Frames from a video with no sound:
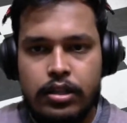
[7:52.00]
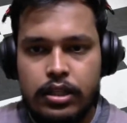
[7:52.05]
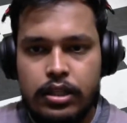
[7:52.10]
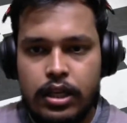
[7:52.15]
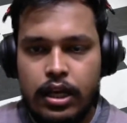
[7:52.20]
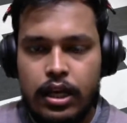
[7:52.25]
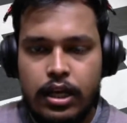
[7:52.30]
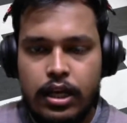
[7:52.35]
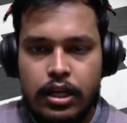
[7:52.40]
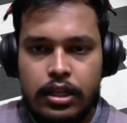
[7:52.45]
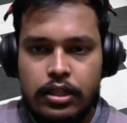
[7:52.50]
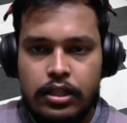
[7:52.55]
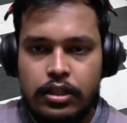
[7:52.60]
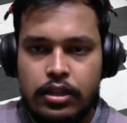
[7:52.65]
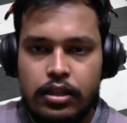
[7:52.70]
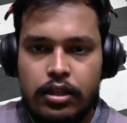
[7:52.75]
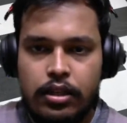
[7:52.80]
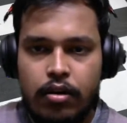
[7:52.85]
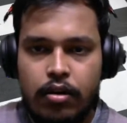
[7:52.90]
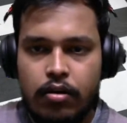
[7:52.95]
yeah,
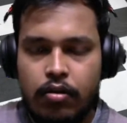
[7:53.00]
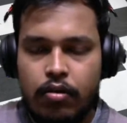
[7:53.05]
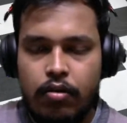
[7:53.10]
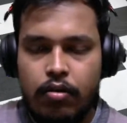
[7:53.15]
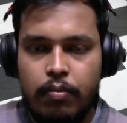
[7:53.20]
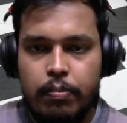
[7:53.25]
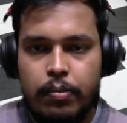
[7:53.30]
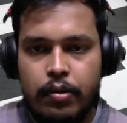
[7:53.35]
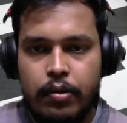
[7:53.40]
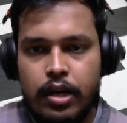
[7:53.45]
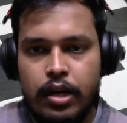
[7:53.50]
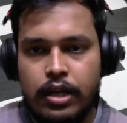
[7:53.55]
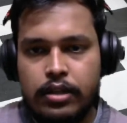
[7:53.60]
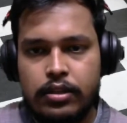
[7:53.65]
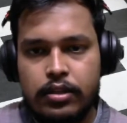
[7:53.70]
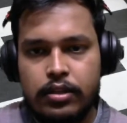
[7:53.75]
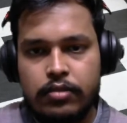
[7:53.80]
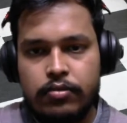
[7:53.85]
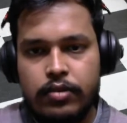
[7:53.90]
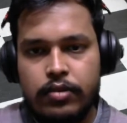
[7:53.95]
hope you
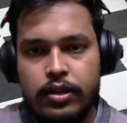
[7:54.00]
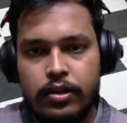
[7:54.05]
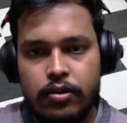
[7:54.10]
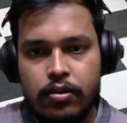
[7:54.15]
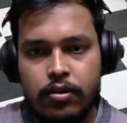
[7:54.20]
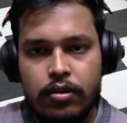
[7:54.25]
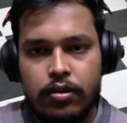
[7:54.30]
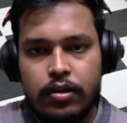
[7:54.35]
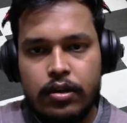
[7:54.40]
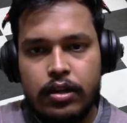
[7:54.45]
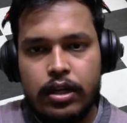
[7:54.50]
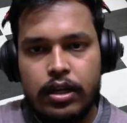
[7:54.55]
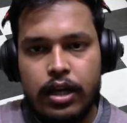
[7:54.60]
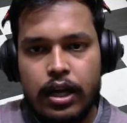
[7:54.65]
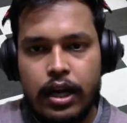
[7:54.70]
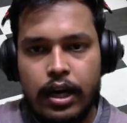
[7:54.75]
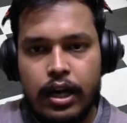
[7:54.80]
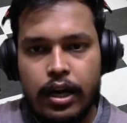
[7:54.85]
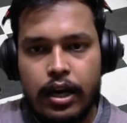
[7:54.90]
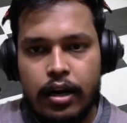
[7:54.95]
like this video,
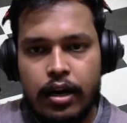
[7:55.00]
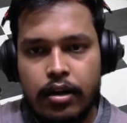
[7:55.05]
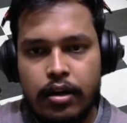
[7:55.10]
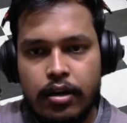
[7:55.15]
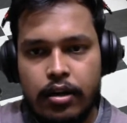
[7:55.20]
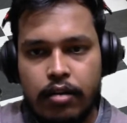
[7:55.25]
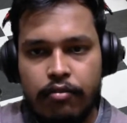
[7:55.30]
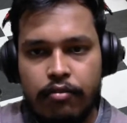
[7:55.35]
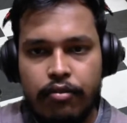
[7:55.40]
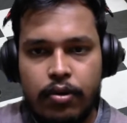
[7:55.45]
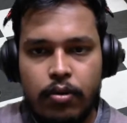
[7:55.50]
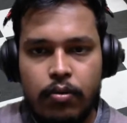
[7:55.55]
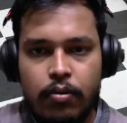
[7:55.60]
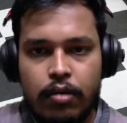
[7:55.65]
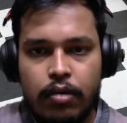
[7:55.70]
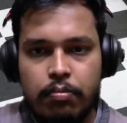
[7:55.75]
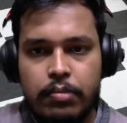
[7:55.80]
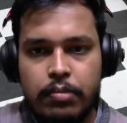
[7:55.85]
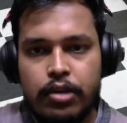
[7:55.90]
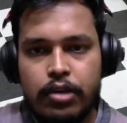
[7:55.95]
and if you
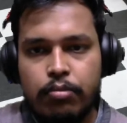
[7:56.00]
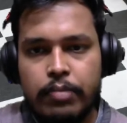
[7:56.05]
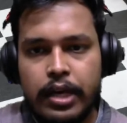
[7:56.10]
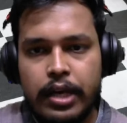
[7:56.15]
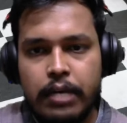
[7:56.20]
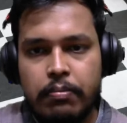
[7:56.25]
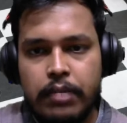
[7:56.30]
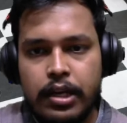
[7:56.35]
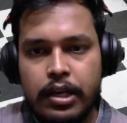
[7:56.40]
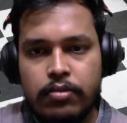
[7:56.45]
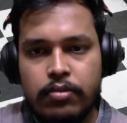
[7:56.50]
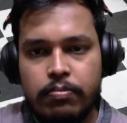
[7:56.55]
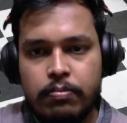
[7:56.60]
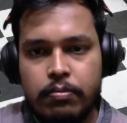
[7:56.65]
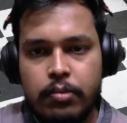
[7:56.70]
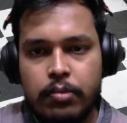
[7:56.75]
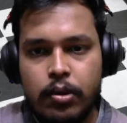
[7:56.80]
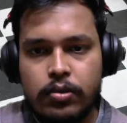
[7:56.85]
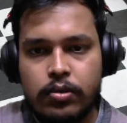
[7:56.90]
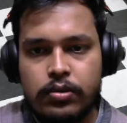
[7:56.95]
want me to make many
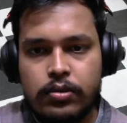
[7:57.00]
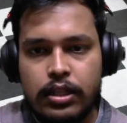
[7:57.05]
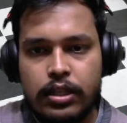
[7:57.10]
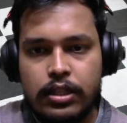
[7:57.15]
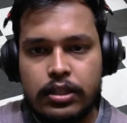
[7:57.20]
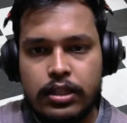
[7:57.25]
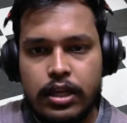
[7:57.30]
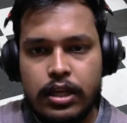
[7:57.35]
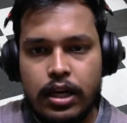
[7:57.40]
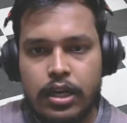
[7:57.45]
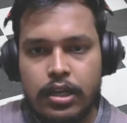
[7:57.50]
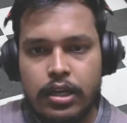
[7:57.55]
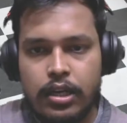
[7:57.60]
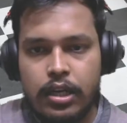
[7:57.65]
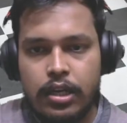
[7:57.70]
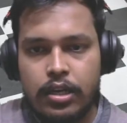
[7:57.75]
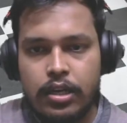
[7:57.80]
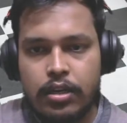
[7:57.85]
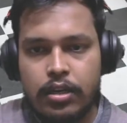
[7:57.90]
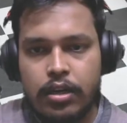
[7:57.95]
more such
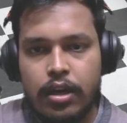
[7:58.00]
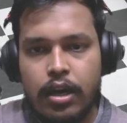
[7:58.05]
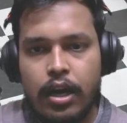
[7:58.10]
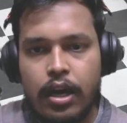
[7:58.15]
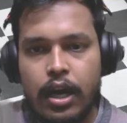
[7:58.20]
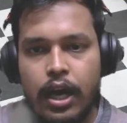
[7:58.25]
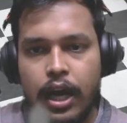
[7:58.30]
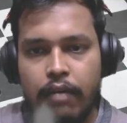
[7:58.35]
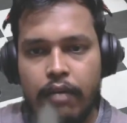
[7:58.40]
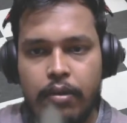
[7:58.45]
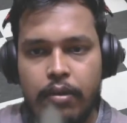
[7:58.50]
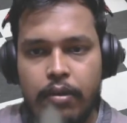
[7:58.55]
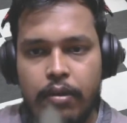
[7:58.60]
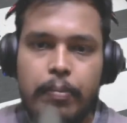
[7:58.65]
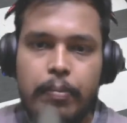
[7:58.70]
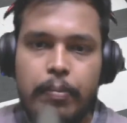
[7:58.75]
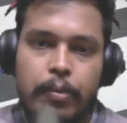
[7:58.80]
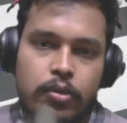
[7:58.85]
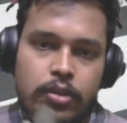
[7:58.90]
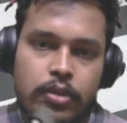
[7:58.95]
content, I will
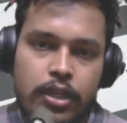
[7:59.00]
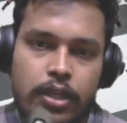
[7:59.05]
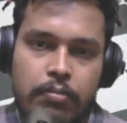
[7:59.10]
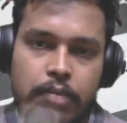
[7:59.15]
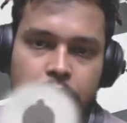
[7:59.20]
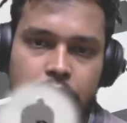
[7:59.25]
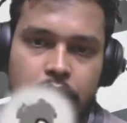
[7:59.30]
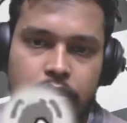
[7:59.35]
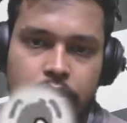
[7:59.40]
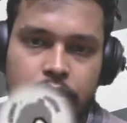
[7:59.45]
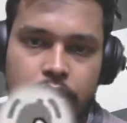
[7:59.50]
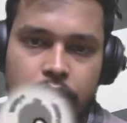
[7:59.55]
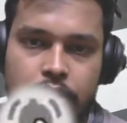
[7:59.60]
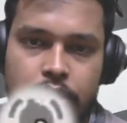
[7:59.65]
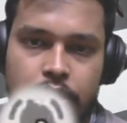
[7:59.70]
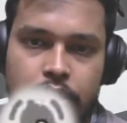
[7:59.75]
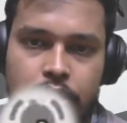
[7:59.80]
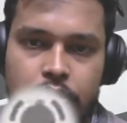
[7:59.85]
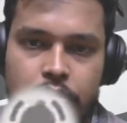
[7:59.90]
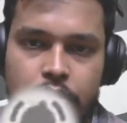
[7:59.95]
be posting many such
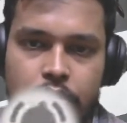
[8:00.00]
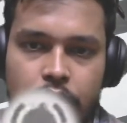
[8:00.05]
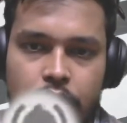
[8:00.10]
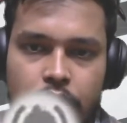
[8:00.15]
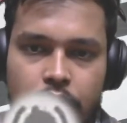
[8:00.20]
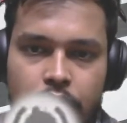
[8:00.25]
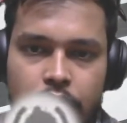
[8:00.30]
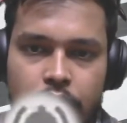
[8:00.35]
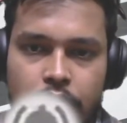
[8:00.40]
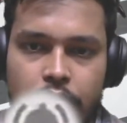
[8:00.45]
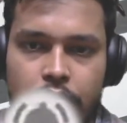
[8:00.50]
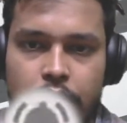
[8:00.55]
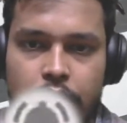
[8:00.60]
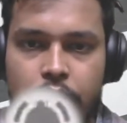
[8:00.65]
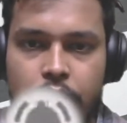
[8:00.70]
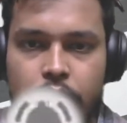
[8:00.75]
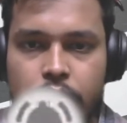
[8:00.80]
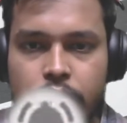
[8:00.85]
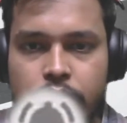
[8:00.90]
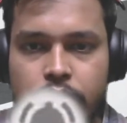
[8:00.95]

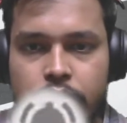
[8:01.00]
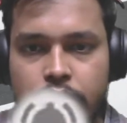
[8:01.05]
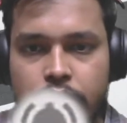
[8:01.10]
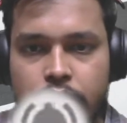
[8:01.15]
videos